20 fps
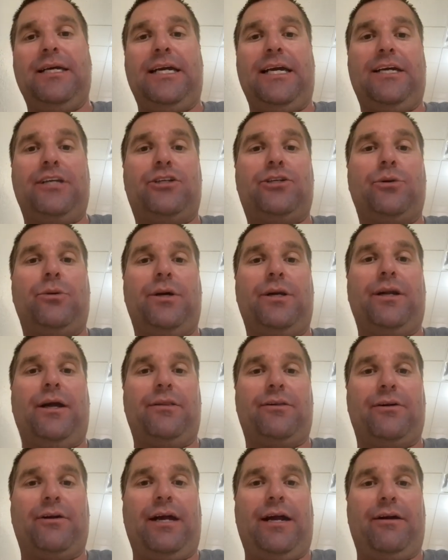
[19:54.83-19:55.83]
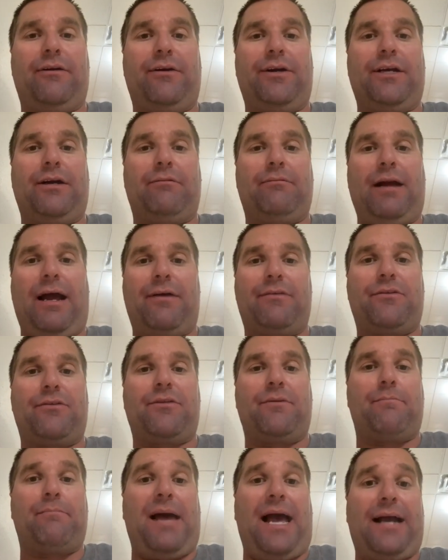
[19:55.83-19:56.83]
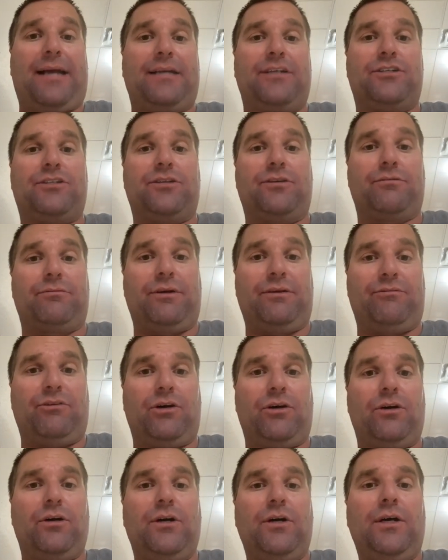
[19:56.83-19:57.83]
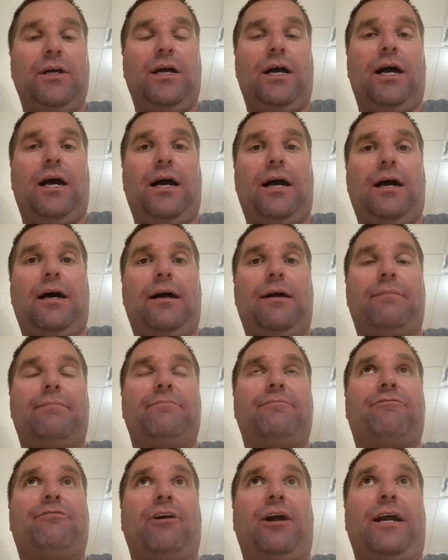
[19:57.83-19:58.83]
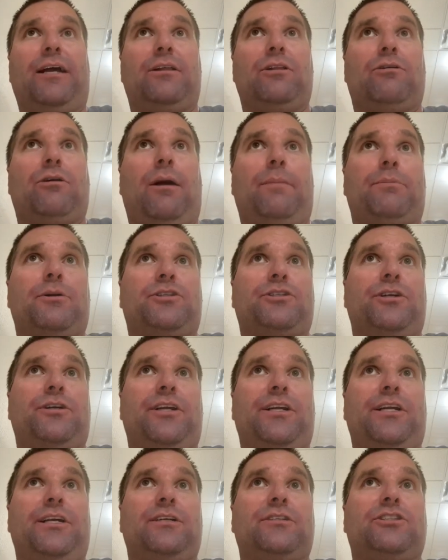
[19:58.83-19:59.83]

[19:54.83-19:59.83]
into another area rather than back into the river for angler opportunity.